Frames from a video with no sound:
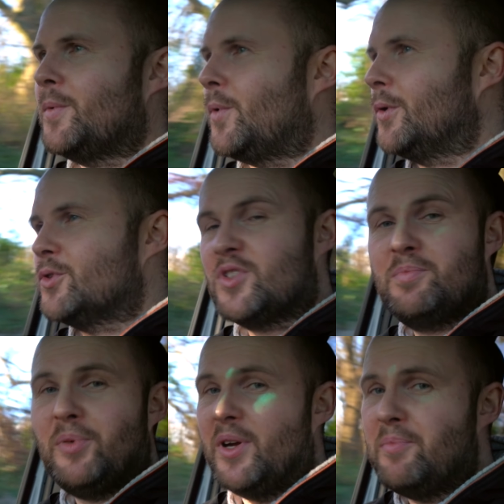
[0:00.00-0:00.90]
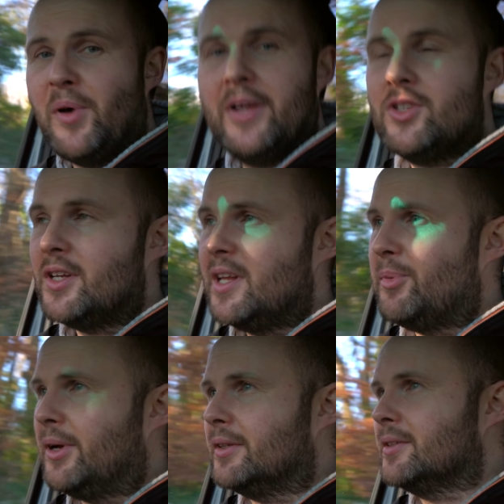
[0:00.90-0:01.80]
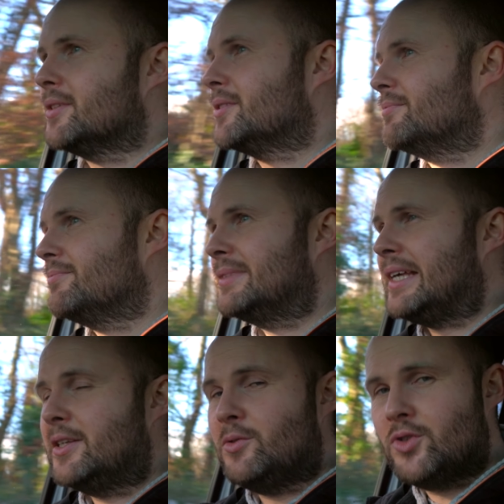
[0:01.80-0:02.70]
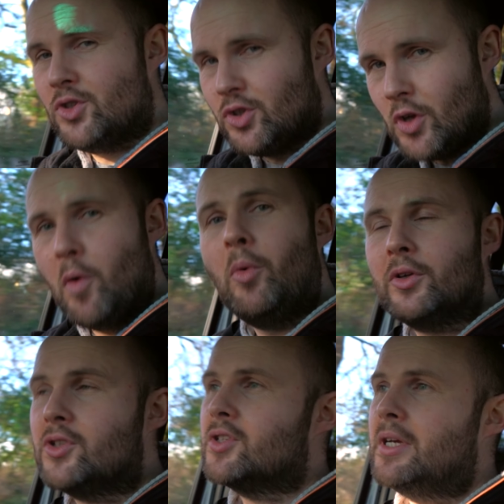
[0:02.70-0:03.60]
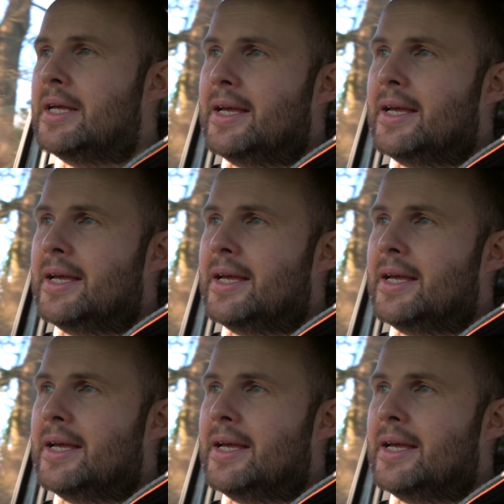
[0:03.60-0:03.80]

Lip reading: or just by buying chili bottles, thank you so much.